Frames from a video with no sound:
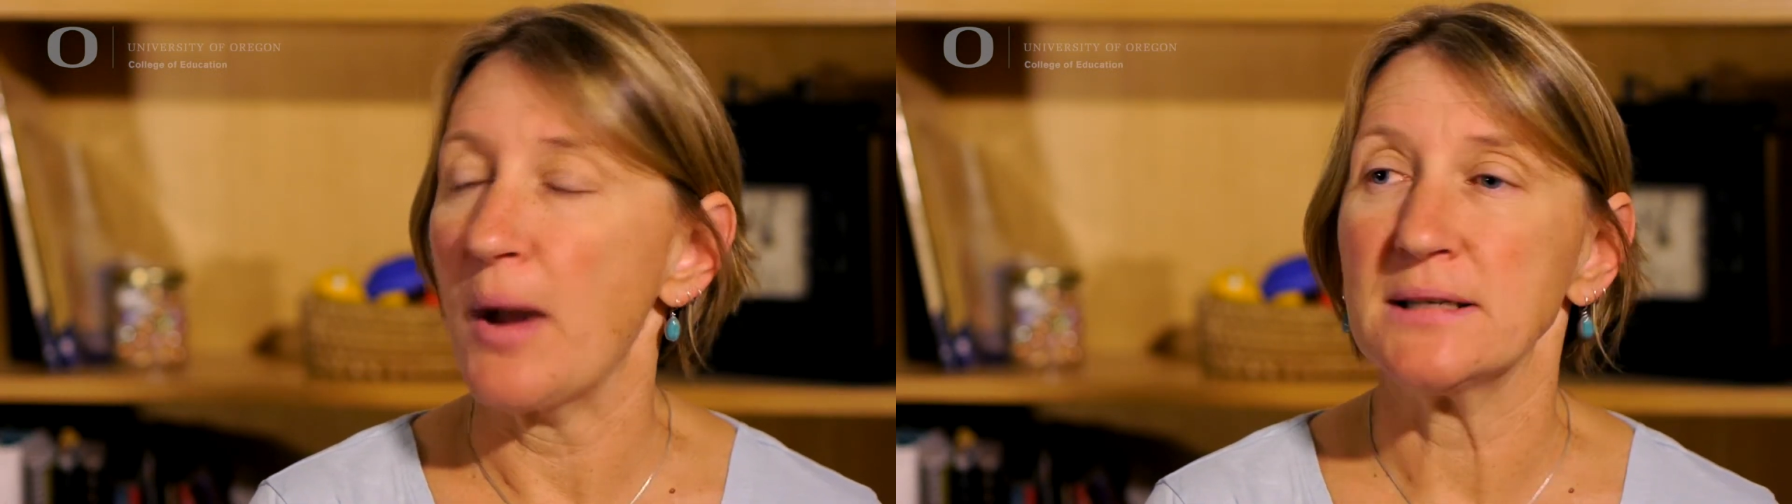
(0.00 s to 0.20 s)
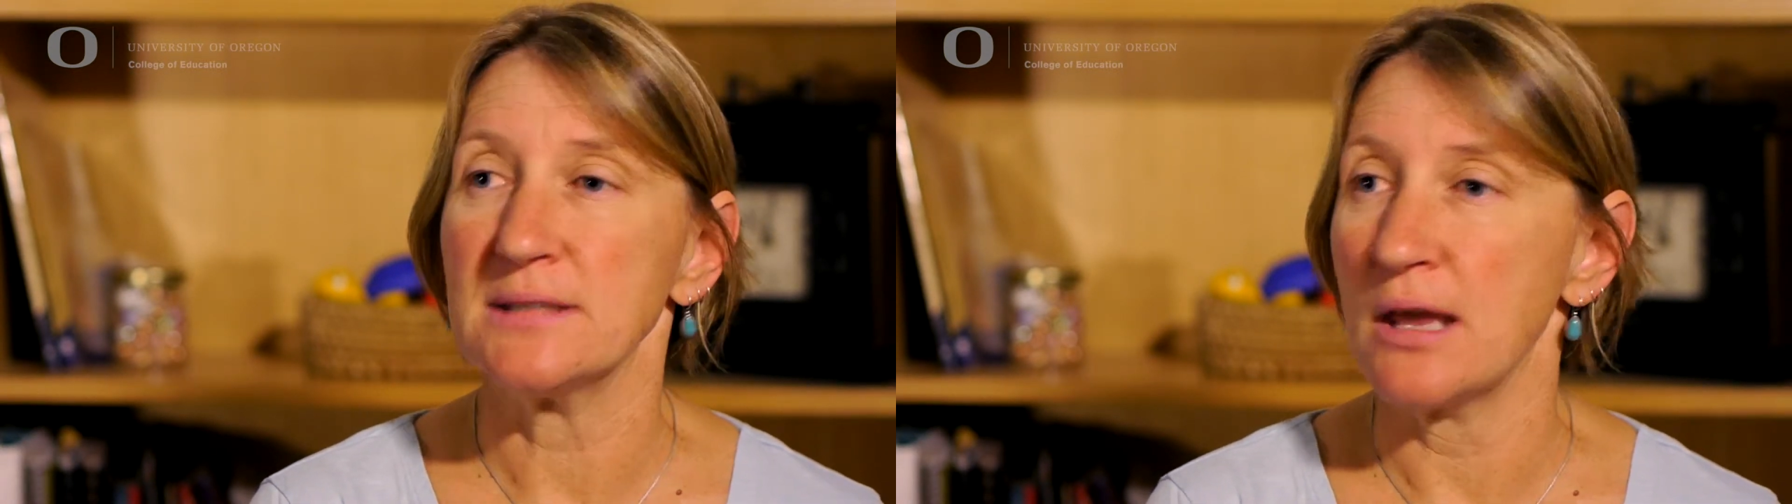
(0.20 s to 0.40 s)

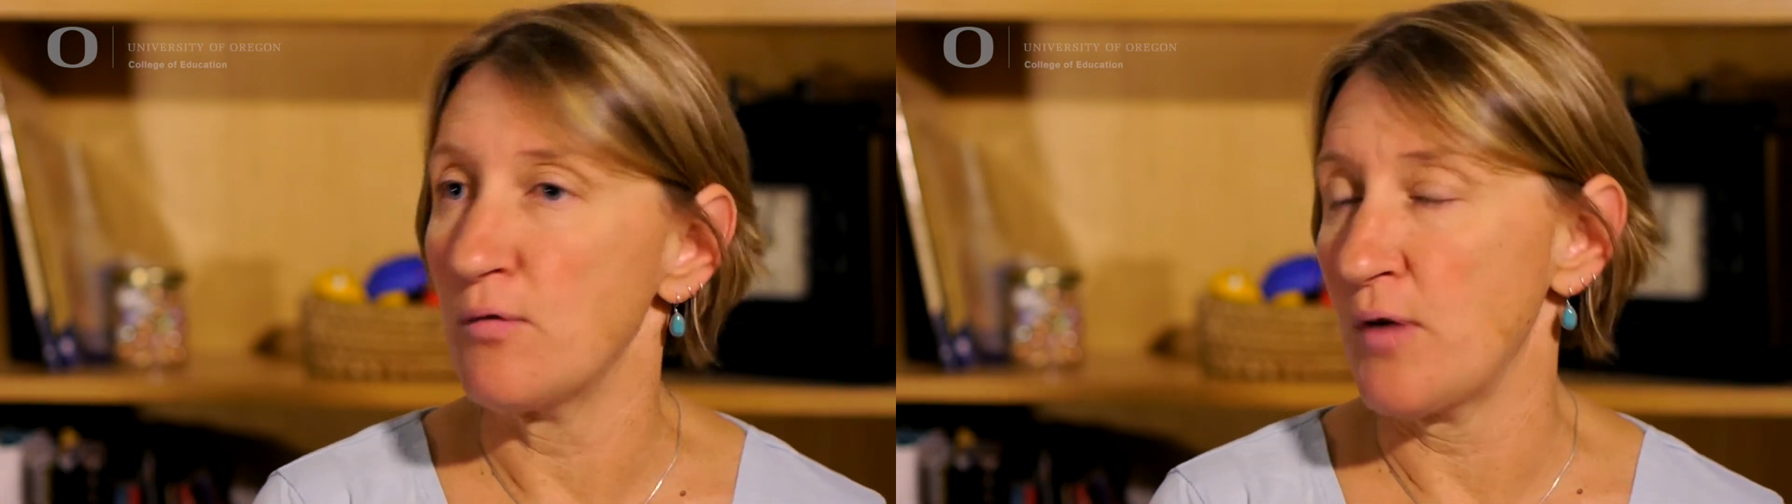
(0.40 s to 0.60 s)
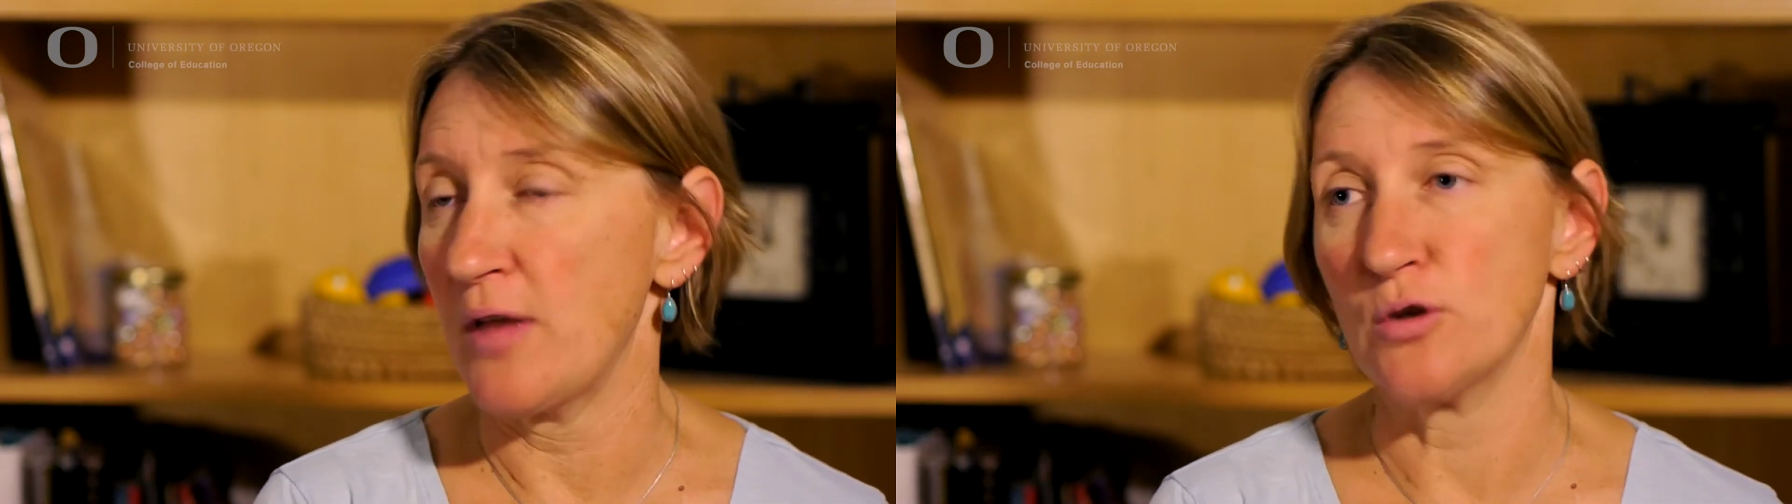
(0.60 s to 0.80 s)

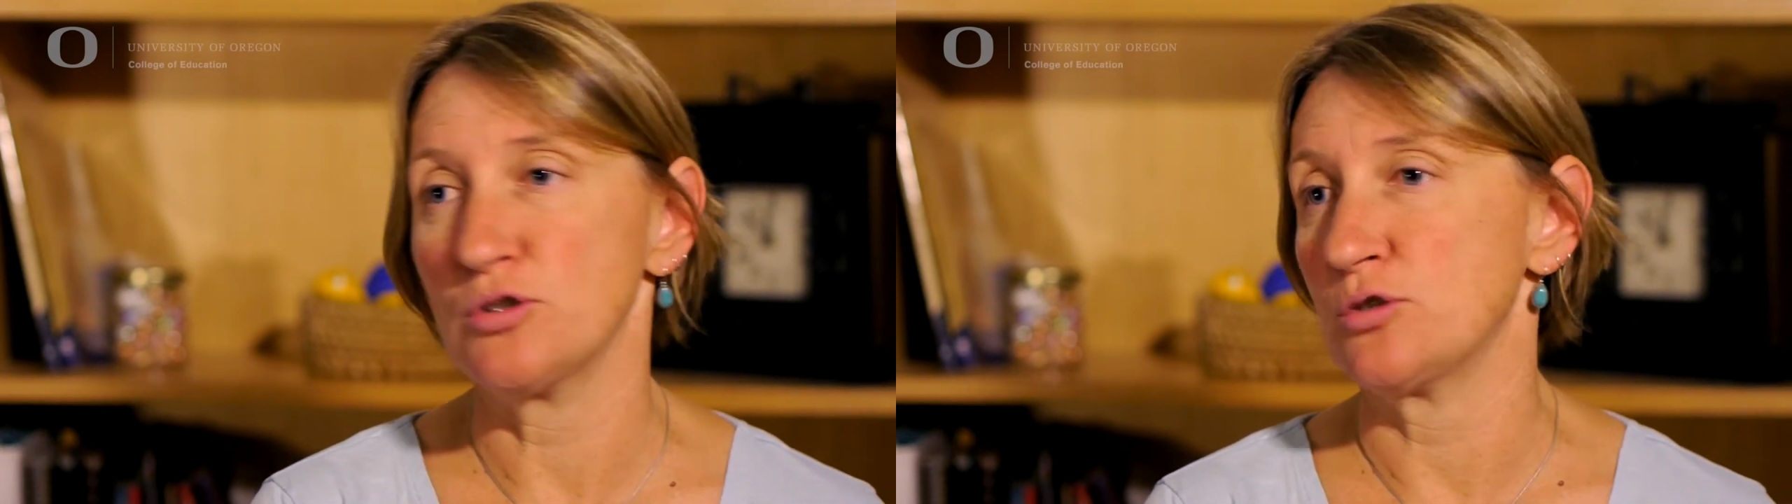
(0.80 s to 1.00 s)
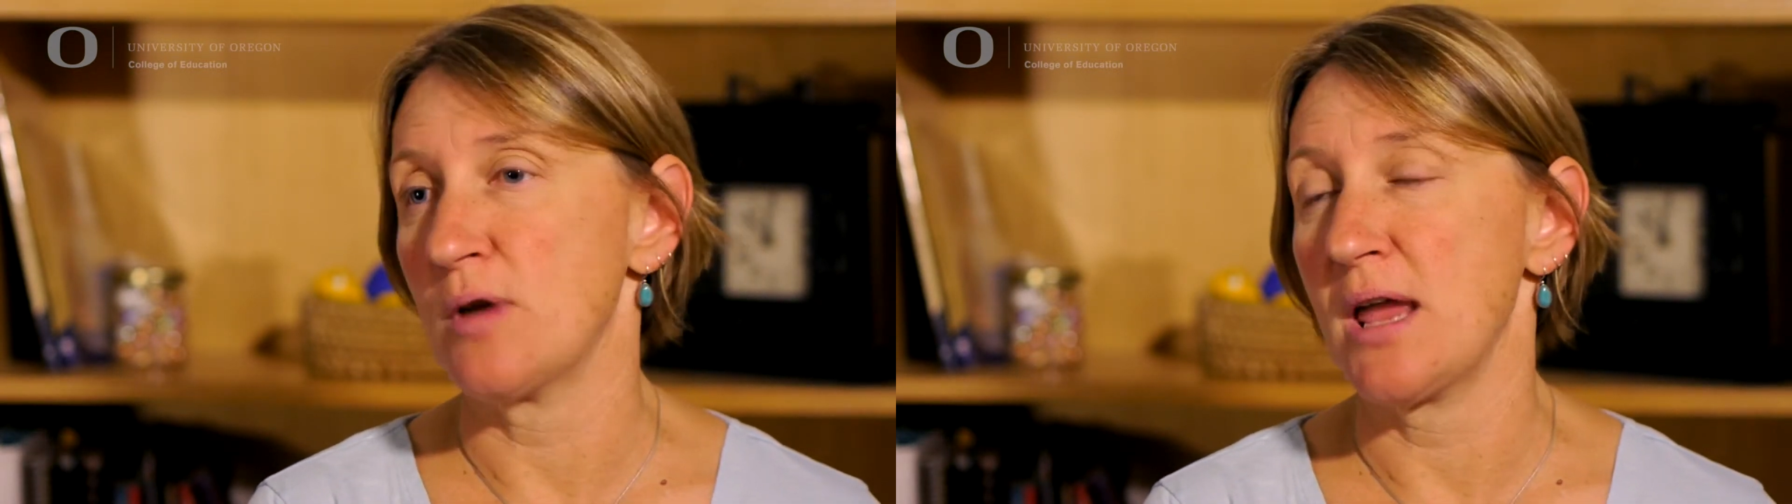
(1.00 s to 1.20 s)
identify their
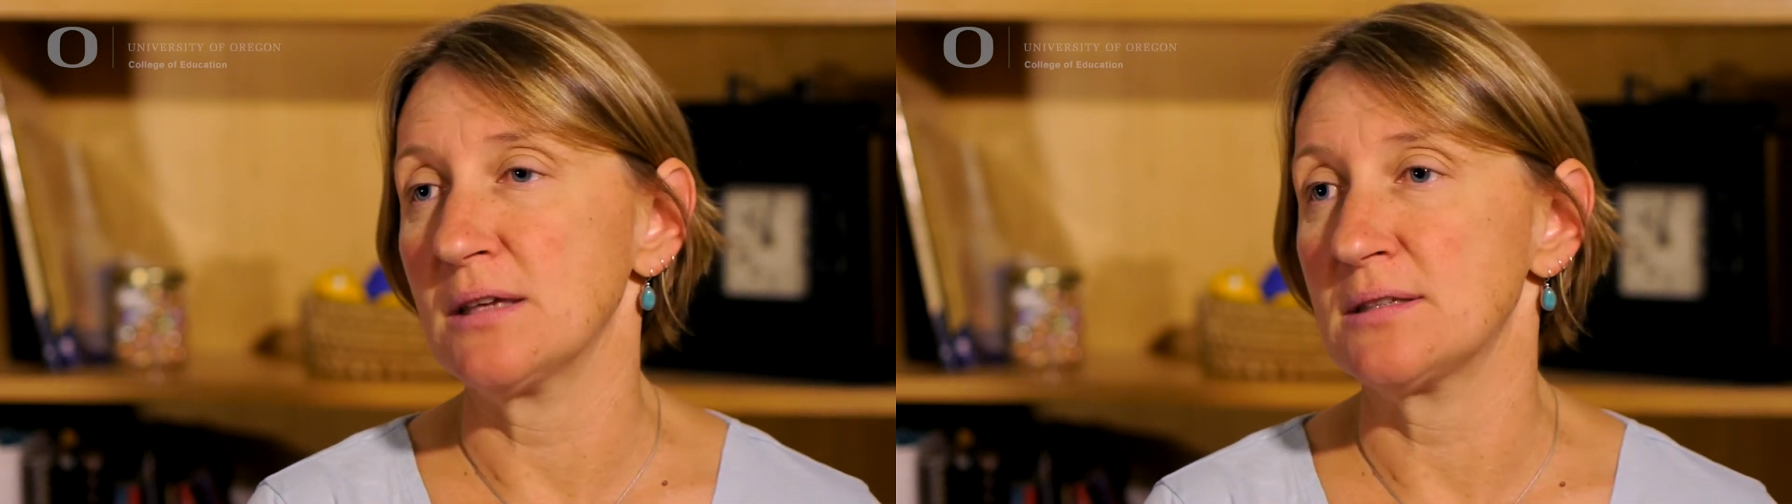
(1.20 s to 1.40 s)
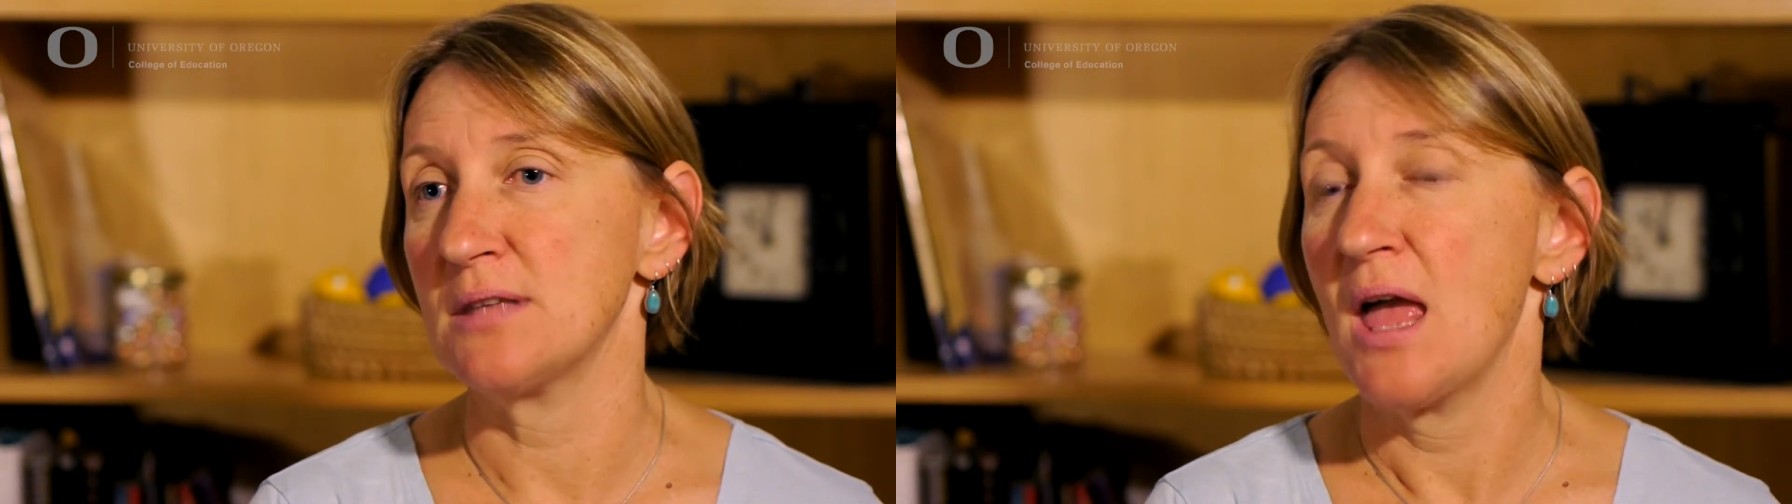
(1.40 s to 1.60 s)

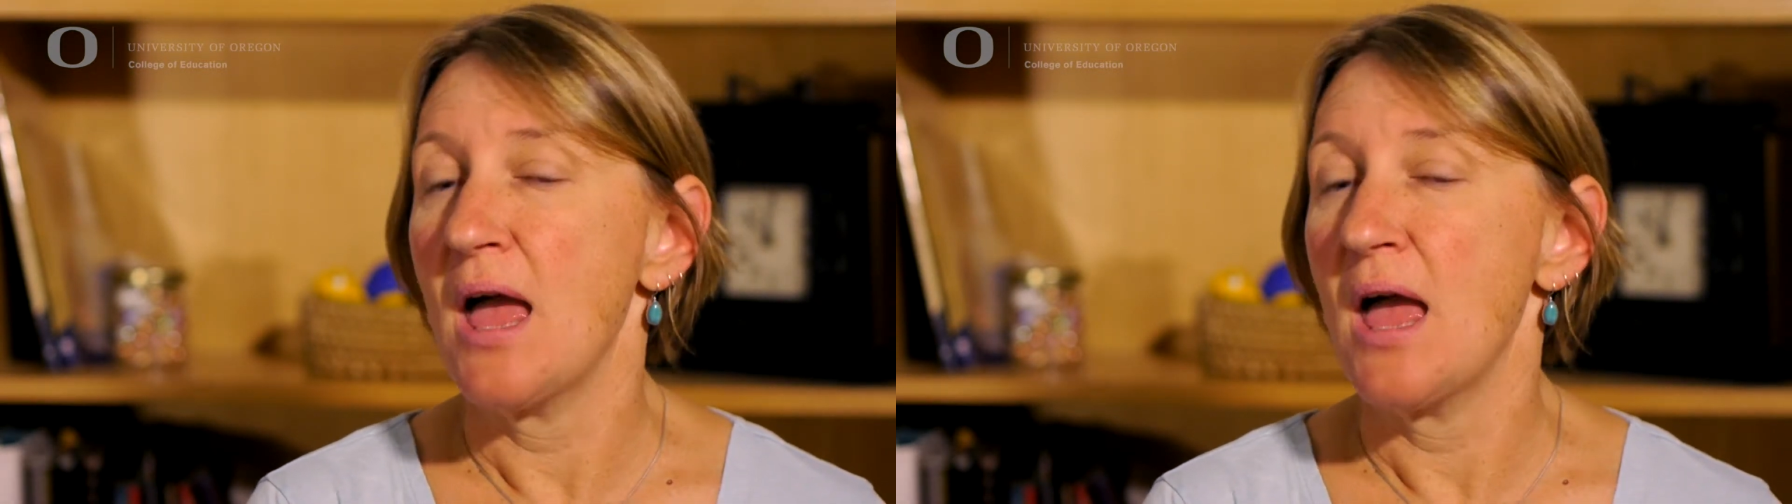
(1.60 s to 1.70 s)
strengths,